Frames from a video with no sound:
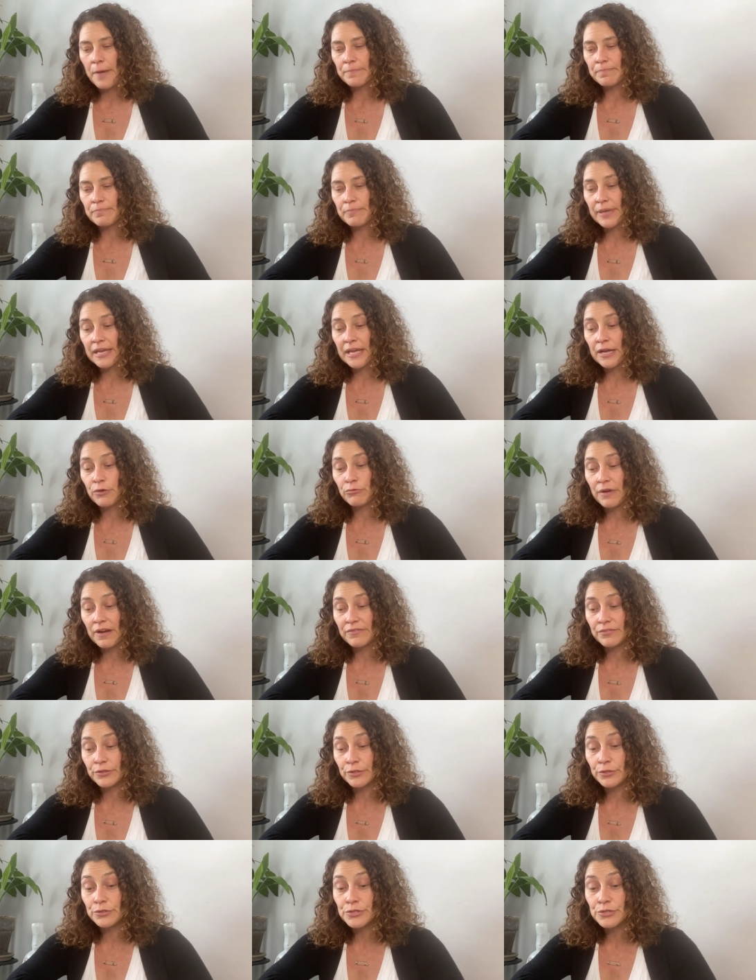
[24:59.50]
Being a
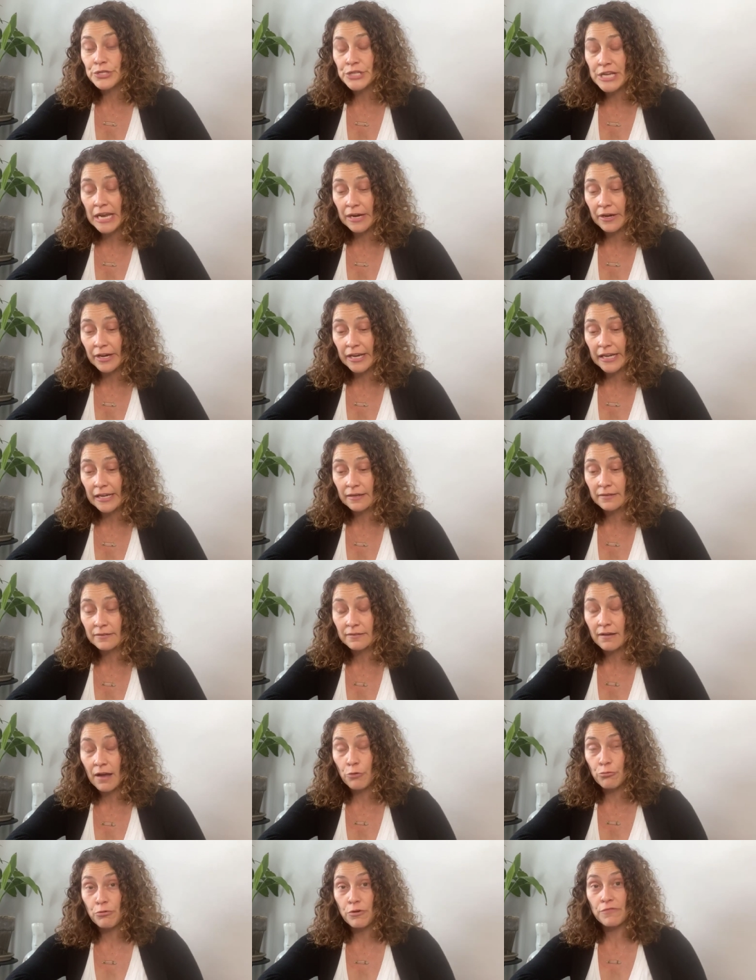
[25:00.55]
revolutionary,
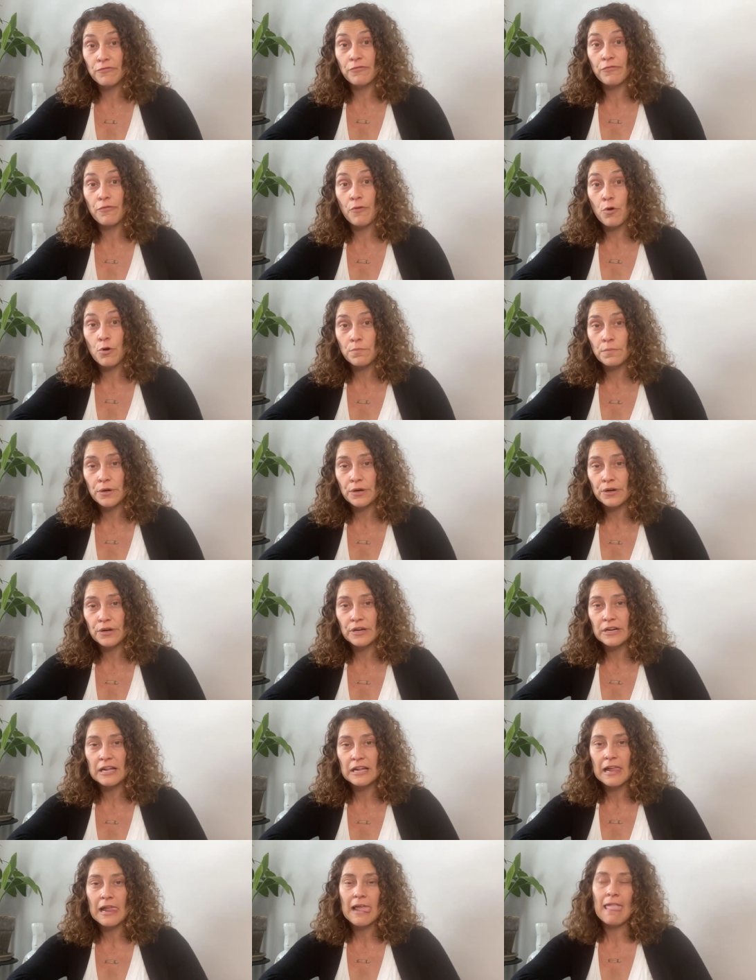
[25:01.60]
a
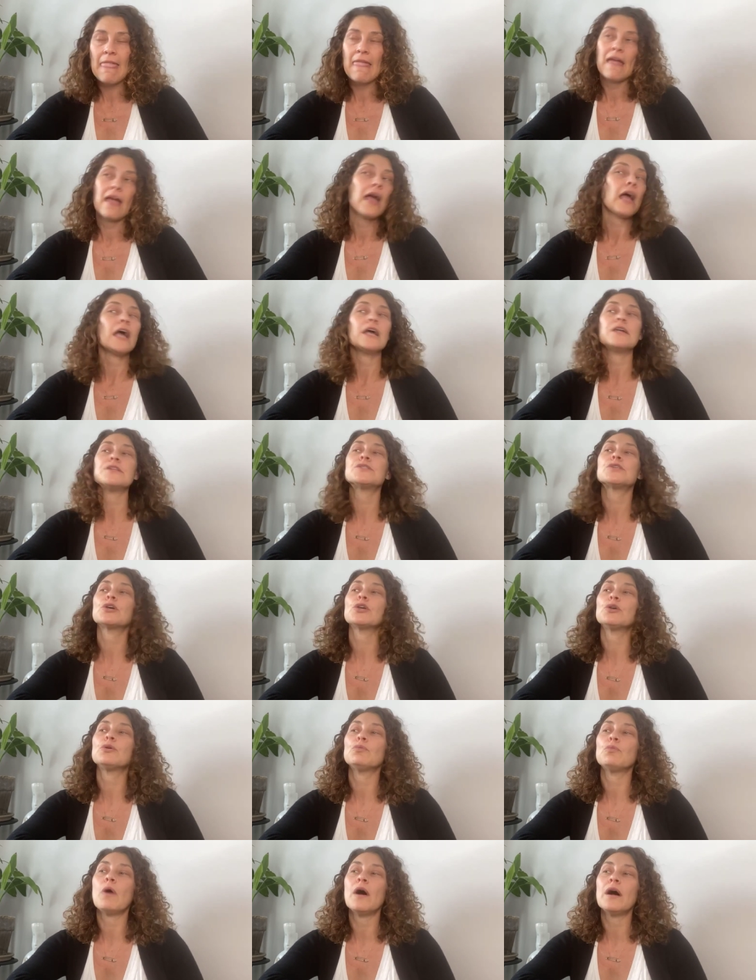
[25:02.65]
reformer. And so
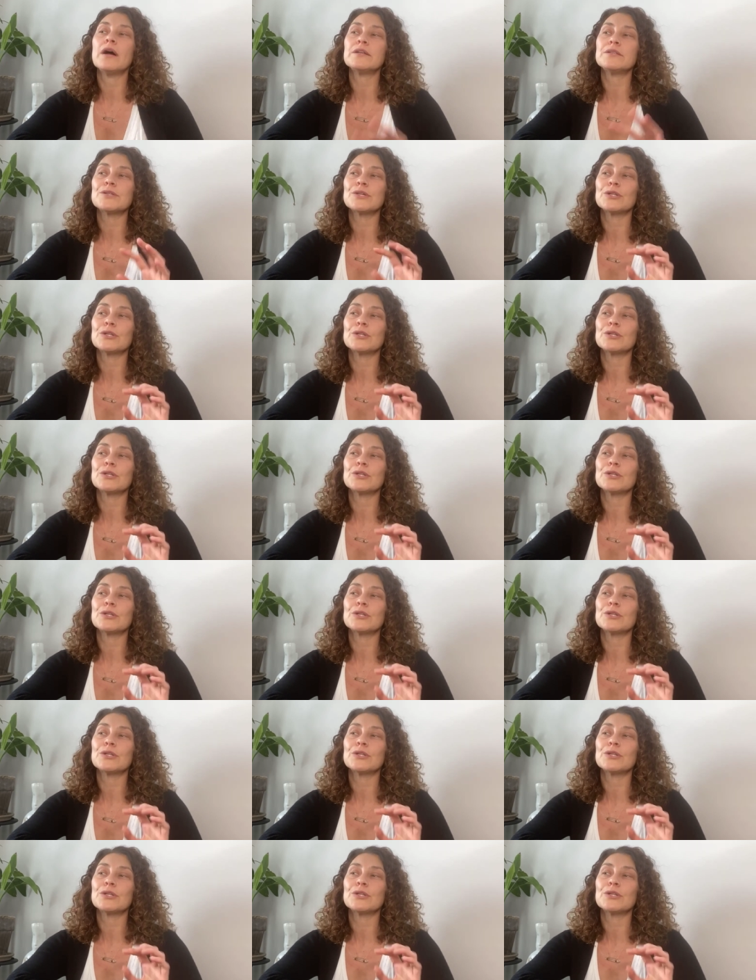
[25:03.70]
you want to